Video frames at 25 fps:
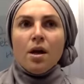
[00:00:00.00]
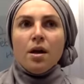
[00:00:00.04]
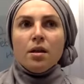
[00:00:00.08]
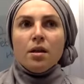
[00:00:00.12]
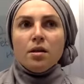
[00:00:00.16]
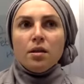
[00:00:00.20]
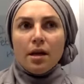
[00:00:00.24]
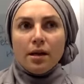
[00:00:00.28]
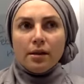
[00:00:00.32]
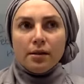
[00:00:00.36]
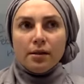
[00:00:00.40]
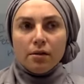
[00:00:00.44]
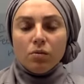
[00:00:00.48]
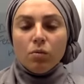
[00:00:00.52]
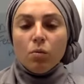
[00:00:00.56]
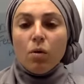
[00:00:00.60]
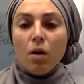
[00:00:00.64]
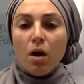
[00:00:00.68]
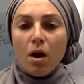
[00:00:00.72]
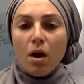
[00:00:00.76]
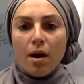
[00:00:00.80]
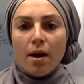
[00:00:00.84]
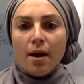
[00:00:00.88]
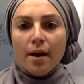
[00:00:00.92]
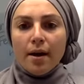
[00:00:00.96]
that's
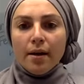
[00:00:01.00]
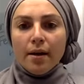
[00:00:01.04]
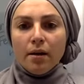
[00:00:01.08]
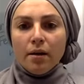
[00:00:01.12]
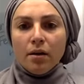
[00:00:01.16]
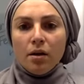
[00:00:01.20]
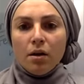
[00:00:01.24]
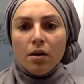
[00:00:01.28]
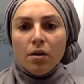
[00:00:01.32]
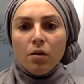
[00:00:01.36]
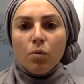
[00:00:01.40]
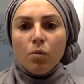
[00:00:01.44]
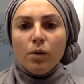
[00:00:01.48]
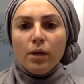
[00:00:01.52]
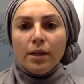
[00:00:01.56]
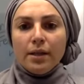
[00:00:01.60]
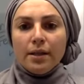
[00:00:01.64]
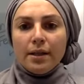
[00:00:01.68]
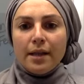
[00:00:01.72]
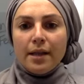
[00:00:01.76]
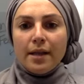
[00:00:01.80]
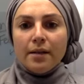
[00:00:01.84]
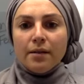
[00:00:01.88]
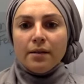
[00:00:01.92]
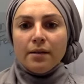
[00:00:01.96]
why we
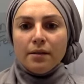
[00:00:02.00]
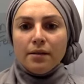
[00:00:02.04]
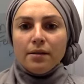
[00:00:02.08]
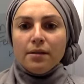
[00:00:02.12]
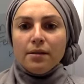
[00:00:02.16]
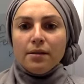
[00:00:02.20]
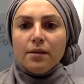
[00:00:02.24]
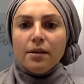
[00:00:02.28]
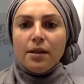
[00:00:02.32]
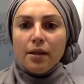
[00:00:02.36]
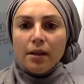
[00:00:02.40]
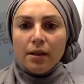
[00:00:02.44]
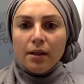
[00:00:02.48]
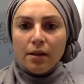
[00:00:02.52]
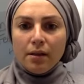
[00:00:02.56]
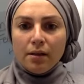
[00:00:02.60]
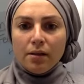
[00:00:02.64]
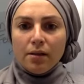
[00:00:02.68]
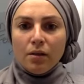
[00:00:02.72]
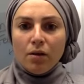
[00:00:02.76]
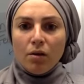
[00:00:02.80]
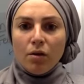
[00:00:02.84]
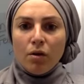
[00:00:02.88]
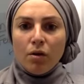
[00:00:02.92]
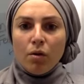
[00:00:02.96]
tend to seek,
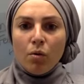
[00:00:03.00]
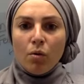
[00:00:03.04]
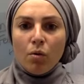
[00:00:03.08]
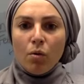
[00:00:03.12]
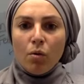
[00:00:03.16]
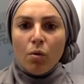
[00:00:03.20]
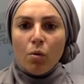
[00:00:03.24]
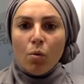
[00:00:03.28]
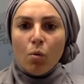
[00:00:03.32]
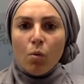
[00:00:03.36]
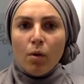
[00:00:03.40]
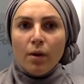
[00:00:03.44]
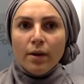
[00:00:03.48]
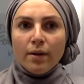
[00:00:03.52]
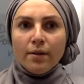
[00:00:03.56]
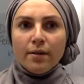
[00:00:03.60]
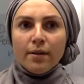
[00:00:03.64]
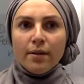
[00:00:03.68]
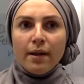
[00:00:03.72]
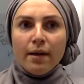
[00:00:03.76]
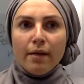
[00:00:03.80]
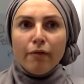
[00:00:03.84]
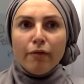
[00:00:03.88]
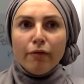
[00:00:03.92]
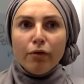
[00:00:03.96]
you know,
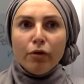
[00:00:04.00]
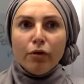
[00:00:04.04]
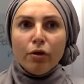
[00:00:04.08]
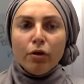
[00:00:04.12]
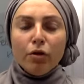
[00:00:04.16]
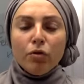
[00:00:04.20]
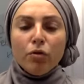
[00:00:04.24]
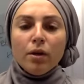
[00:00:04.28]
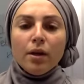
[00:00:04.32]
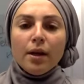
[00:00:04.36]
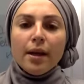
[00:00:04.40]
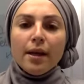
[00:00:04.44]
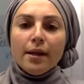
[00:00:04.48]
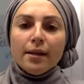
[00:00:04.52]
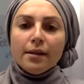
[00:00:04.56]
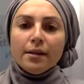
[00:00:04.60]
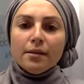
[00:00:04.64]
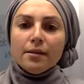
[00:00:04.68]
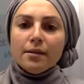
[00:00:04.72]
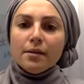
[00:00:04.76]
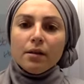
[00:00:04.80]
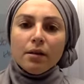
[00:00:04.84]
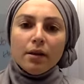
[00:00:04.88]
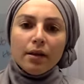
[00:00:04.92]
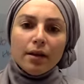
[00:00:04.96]
whatever
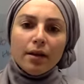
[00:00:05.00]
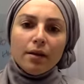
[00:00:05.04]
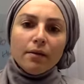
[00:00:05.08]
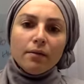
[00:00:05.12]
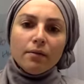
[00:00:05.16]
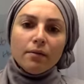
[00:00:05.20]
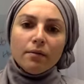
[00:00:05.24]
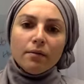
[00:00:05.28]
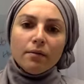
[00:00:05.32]
creates mm.